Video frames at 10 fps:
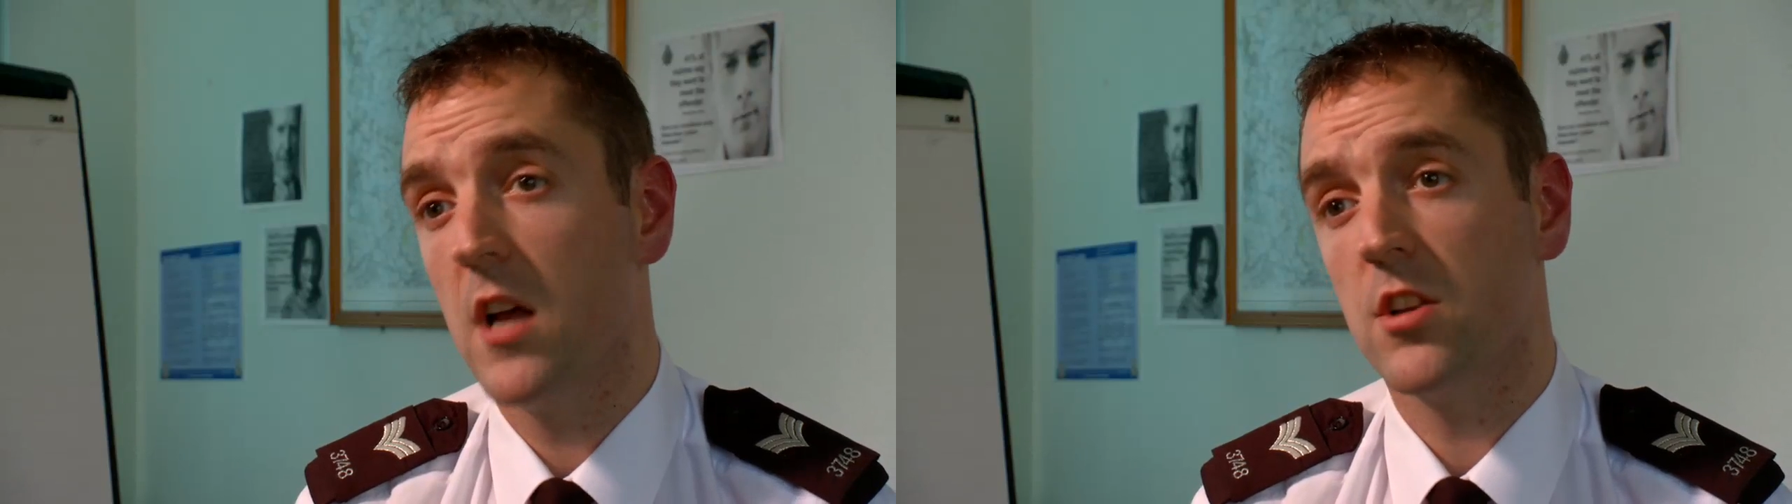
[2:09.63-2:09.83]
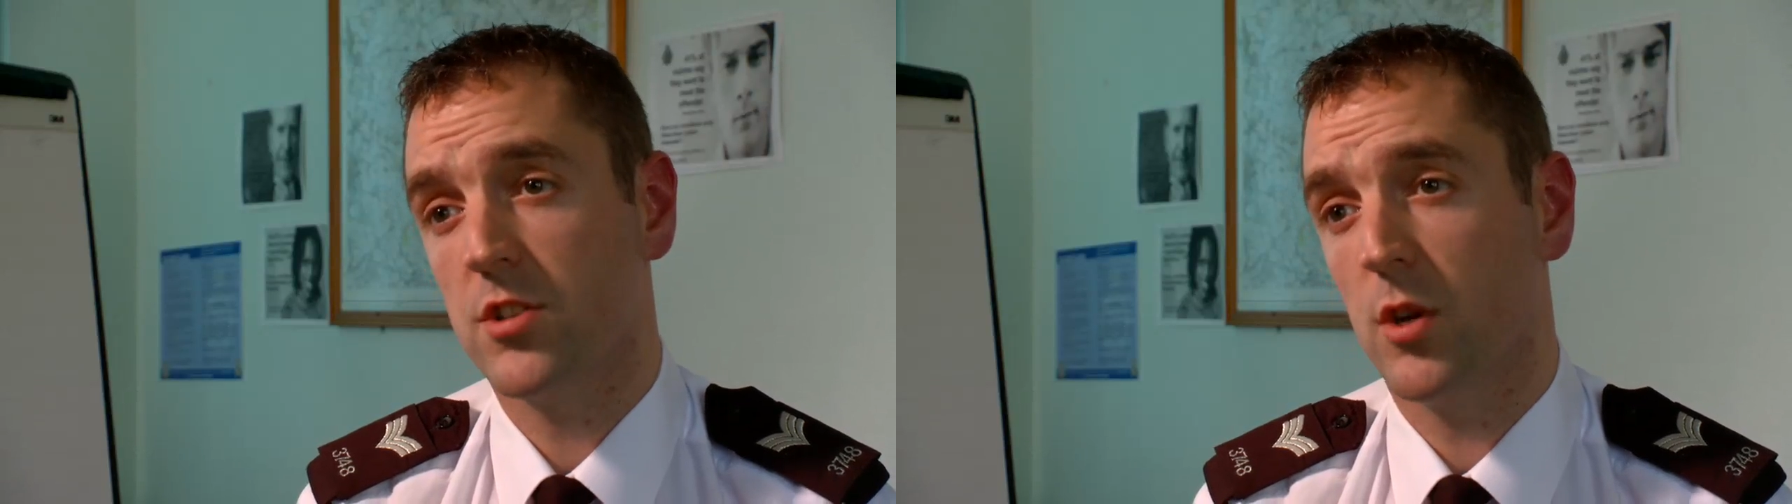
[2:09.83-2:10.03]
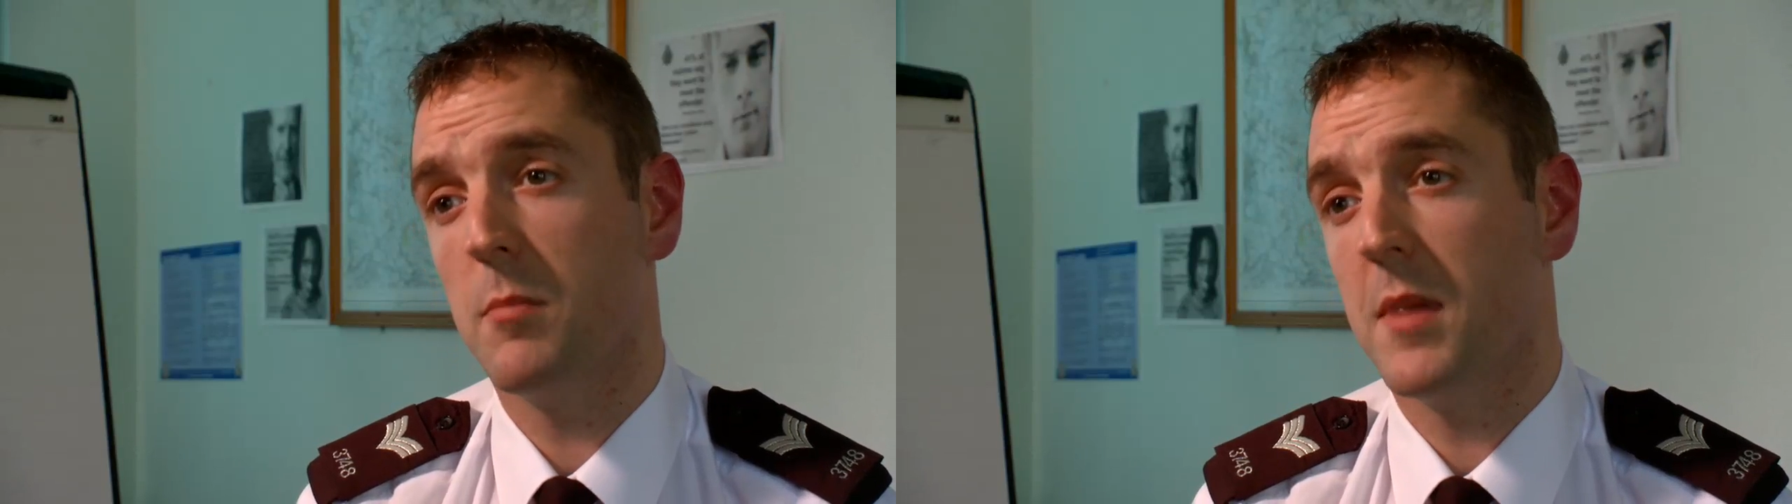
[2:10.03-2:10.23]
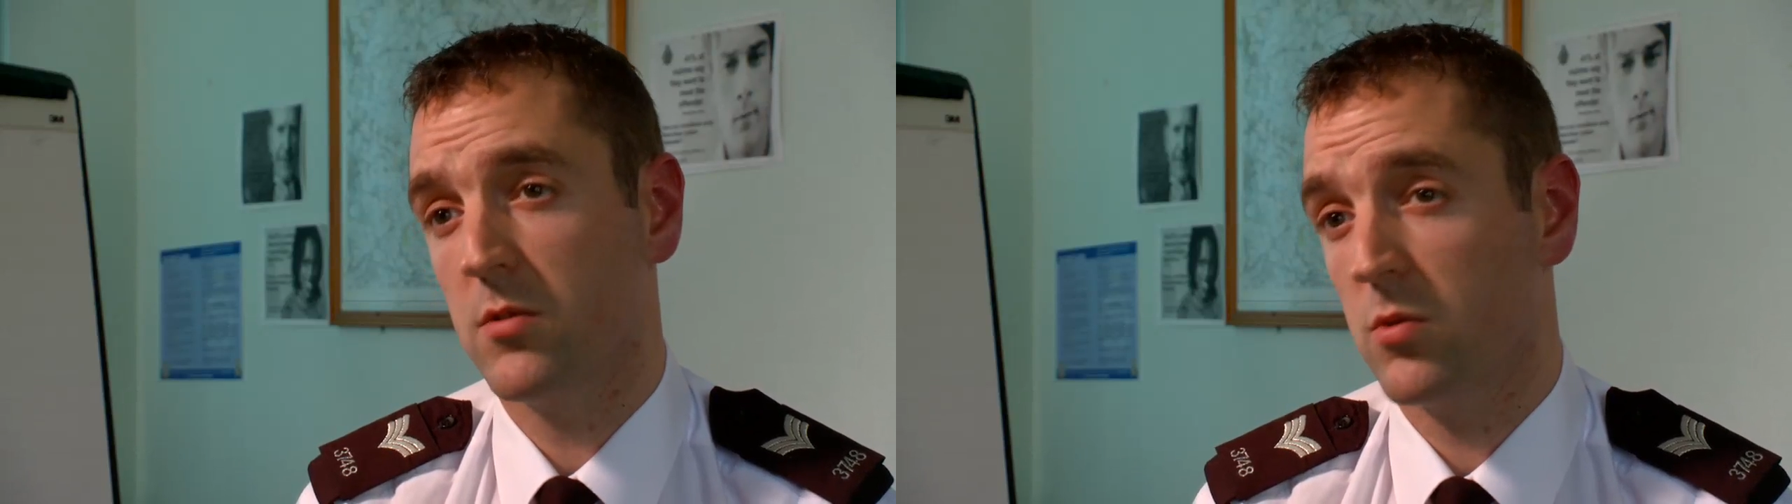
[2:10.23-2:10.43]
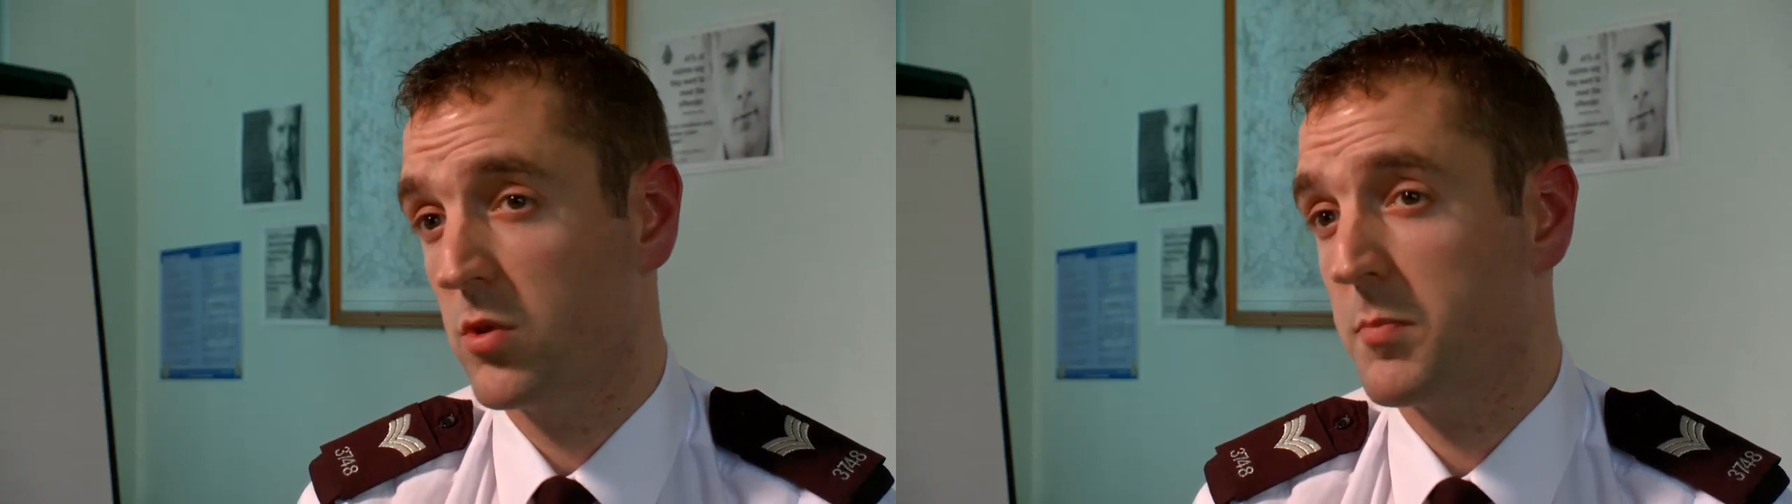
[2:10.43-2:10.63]
stolen
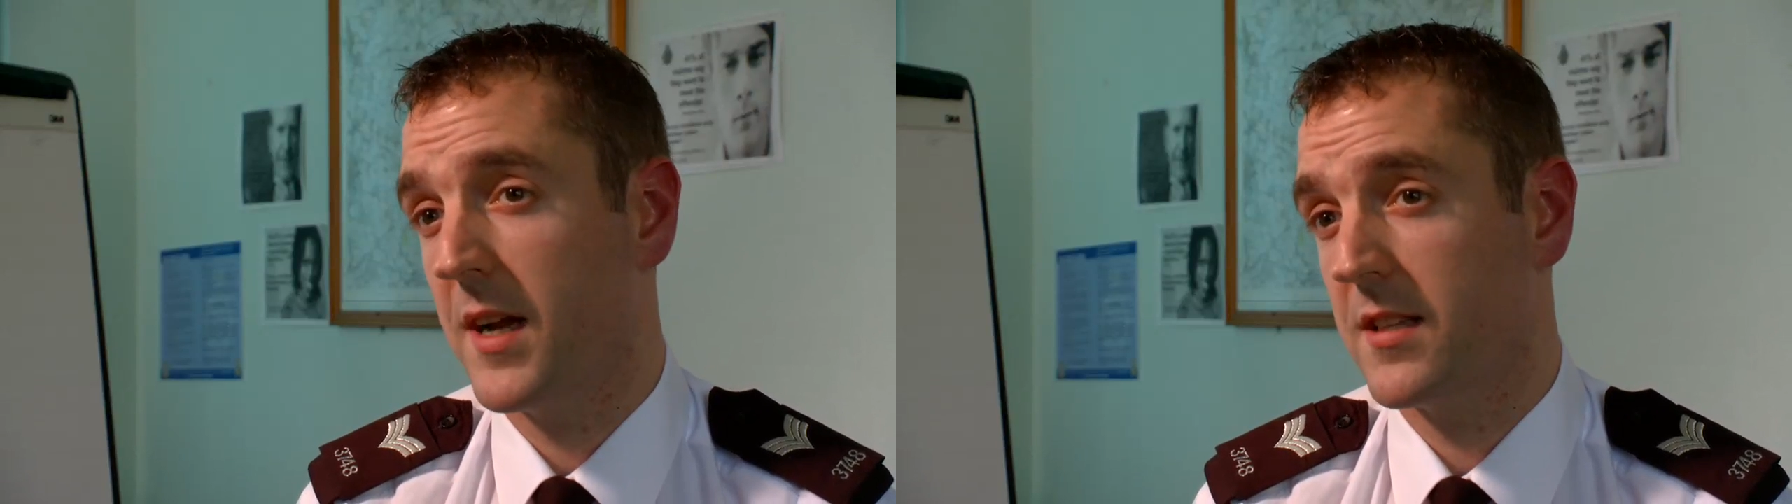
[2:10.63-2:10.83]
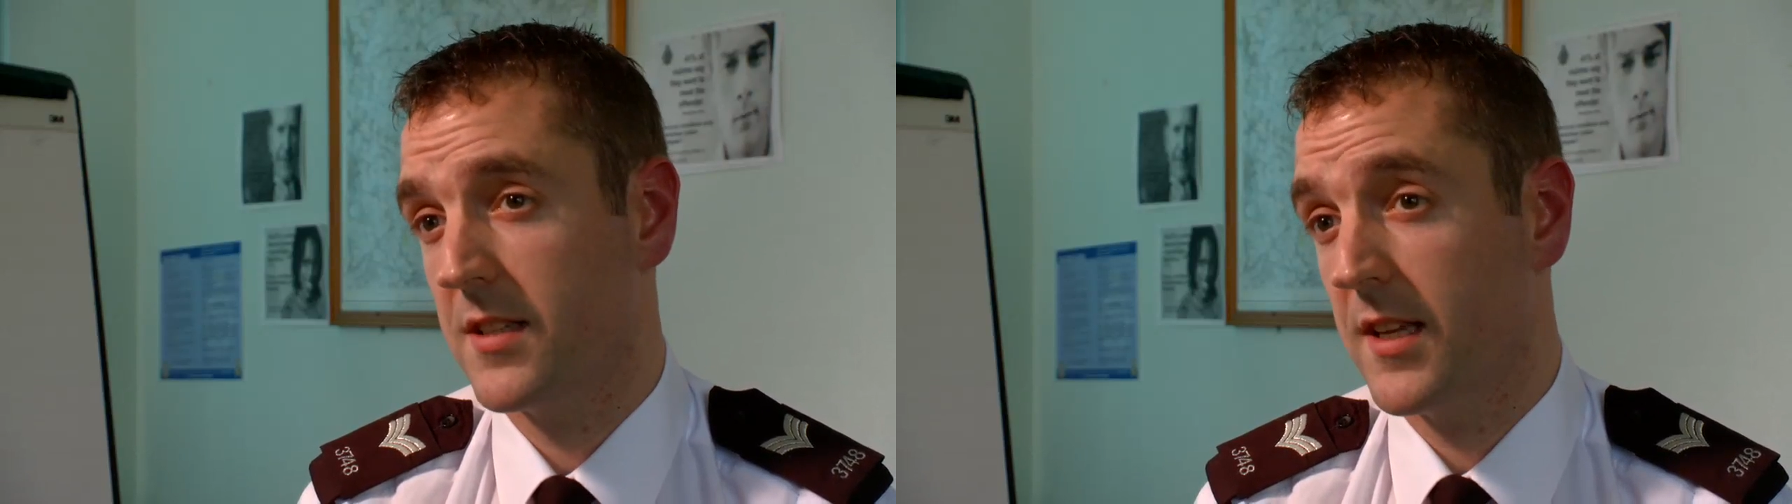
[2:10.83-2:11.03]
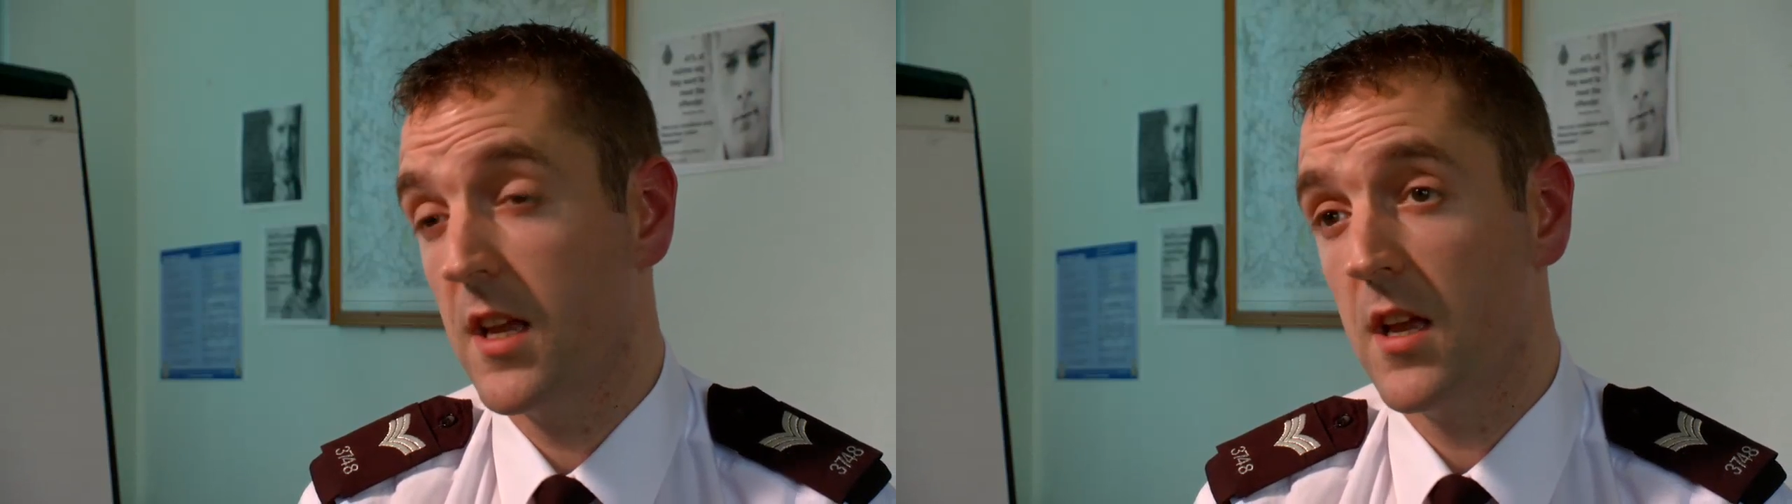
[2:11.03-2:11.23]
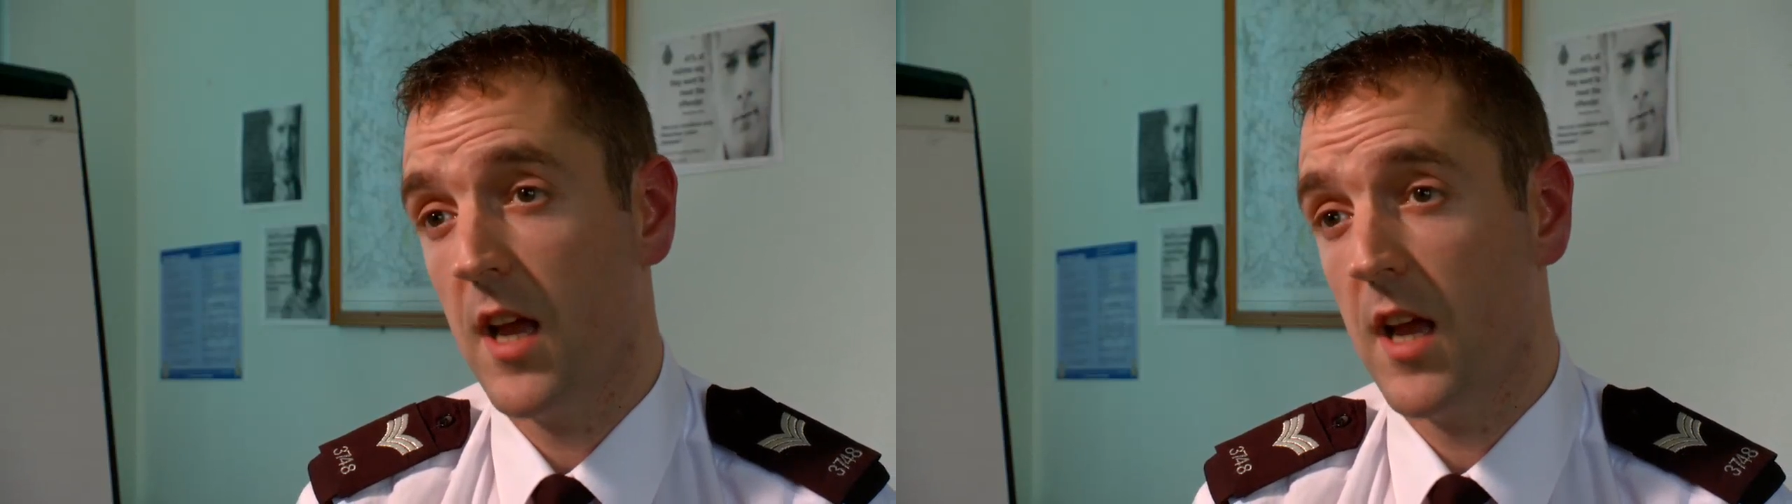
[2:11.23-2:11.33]
metals was passing